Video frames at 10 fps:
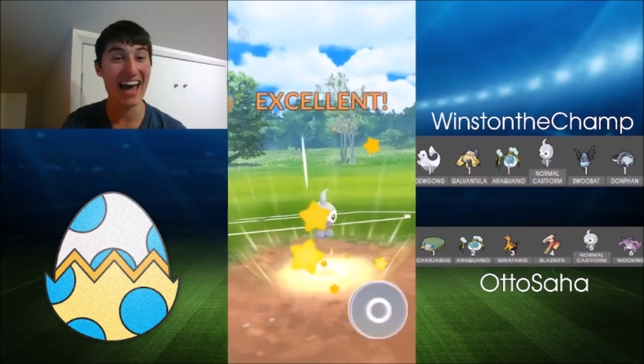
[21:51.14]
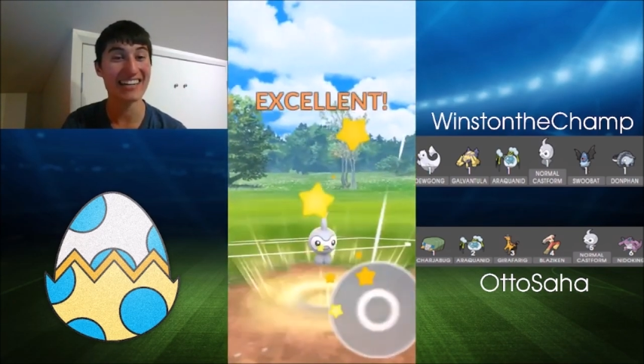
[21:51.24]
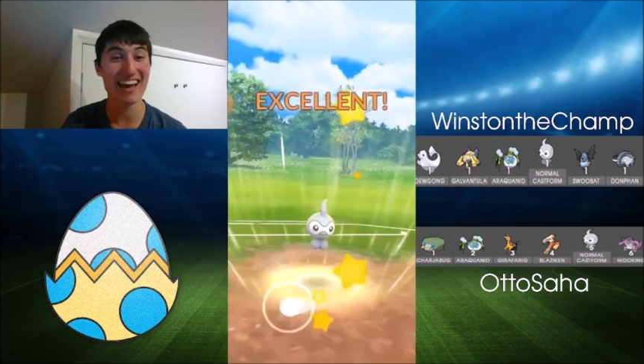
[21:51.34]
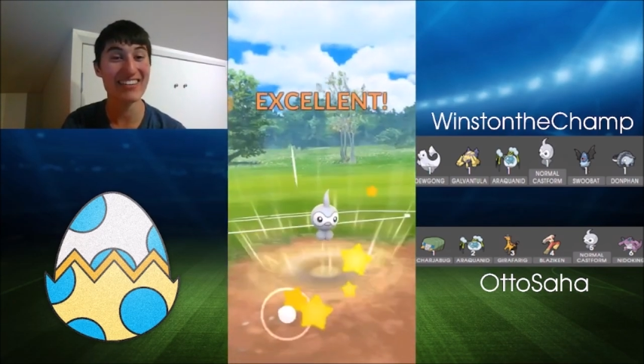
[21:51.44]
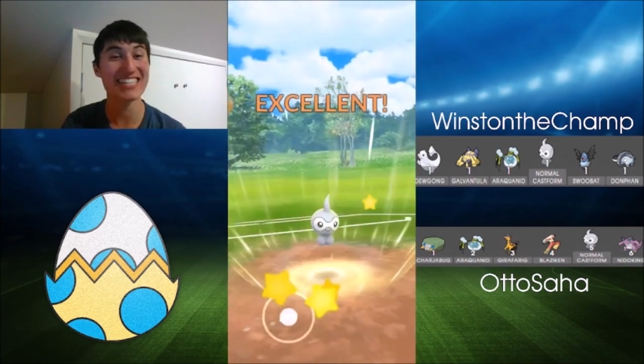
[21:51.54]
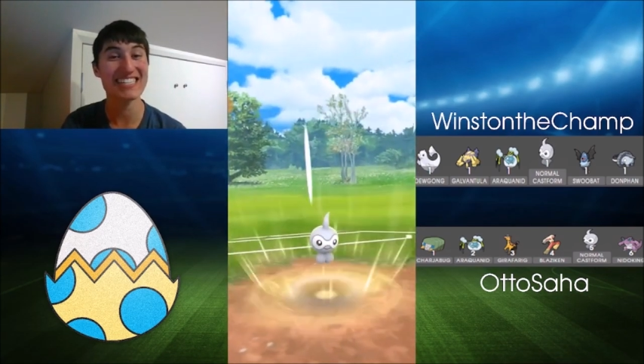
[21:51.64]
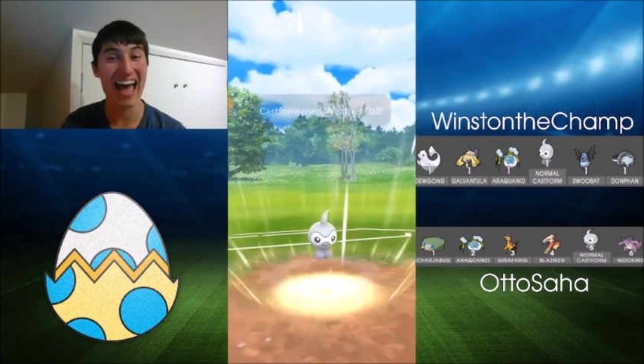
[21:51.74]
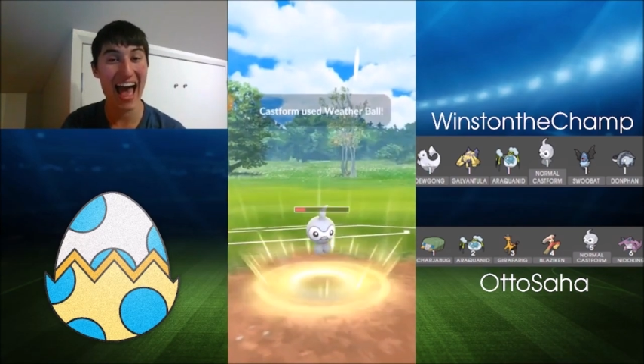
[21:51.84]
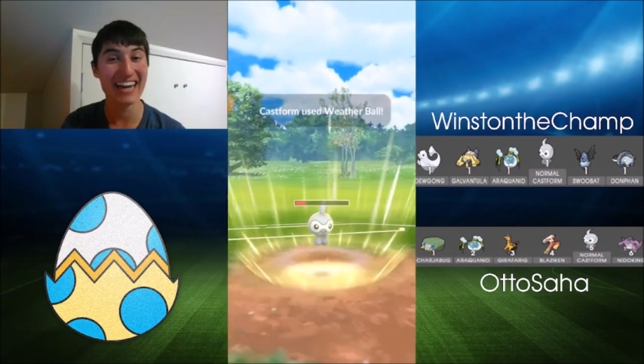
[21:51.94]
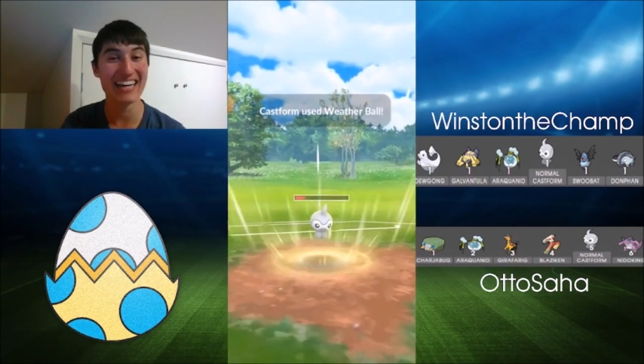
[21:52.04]
Damage is
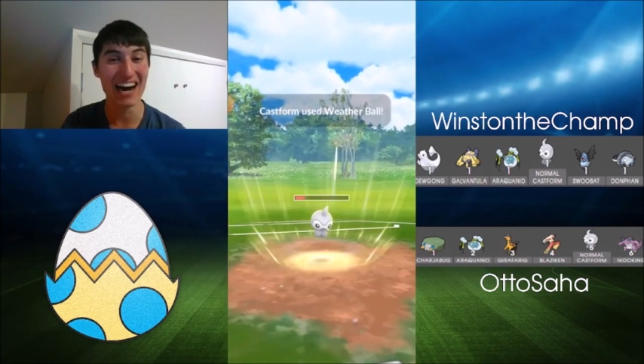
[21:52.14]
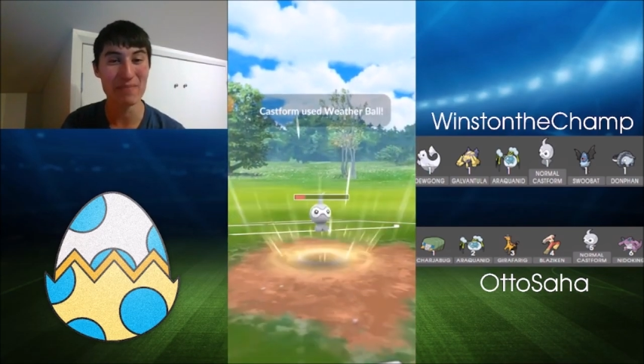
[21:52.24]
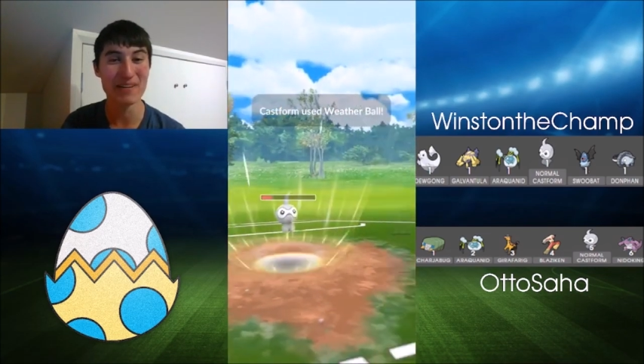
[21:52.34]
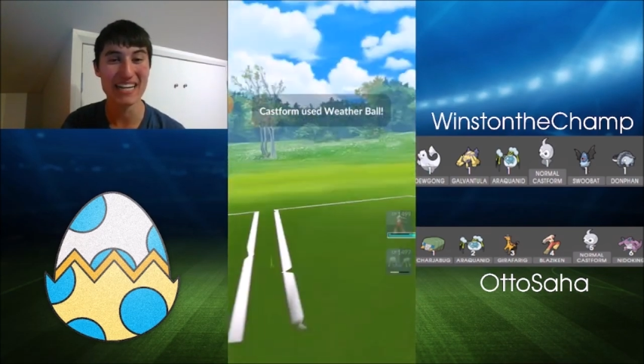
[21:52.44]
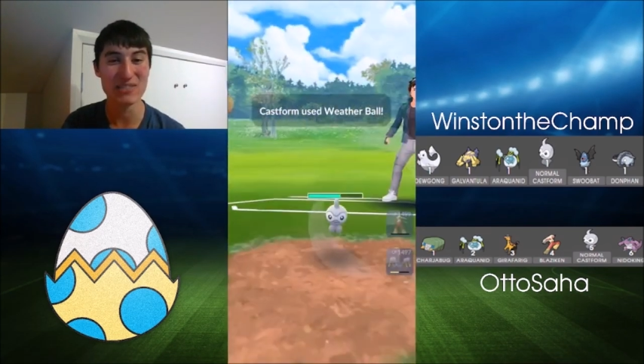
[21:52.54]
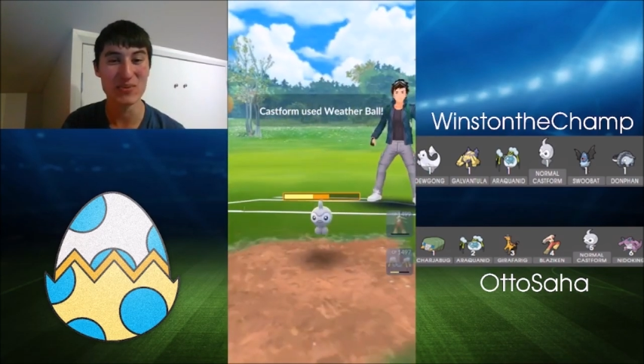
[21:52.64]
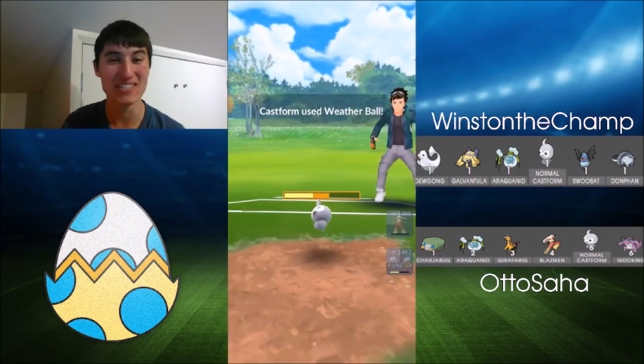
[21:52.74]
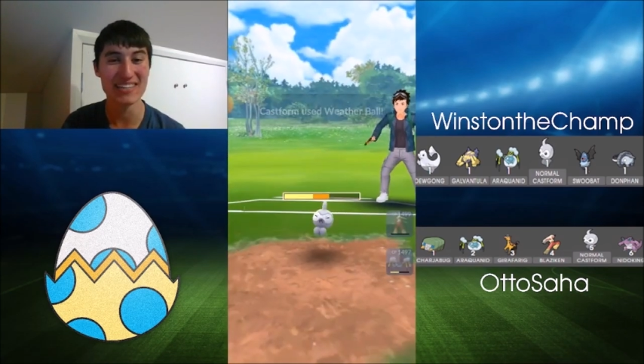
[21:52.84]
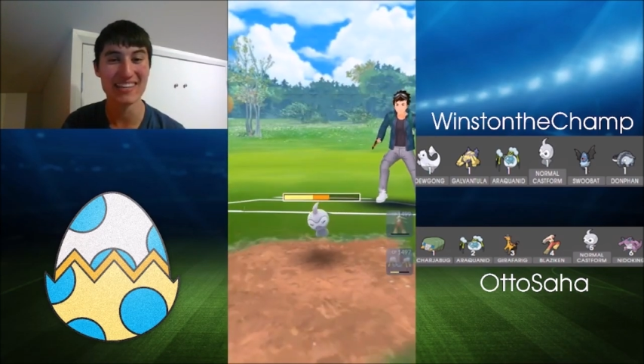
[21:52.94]
adding up against Winston,